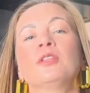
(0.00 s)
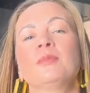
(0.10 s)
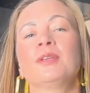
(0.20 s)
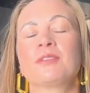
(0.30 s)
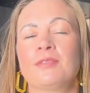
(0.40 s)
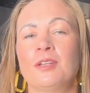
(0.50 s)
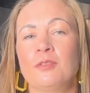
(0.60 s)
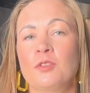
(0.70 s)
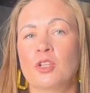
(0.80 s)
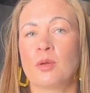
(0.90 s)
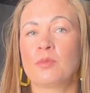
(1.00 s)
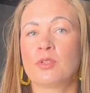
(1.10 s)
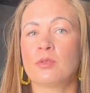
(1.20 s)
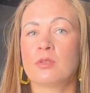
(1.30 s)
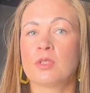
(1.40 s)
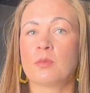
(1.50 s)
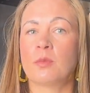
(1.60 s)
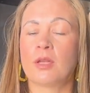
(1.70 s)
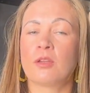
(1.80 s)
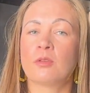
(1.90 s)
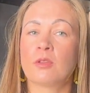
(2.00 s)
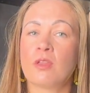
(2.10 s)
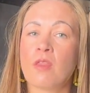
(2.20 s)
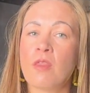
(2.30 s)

a big fan of jumpsuits, but I thought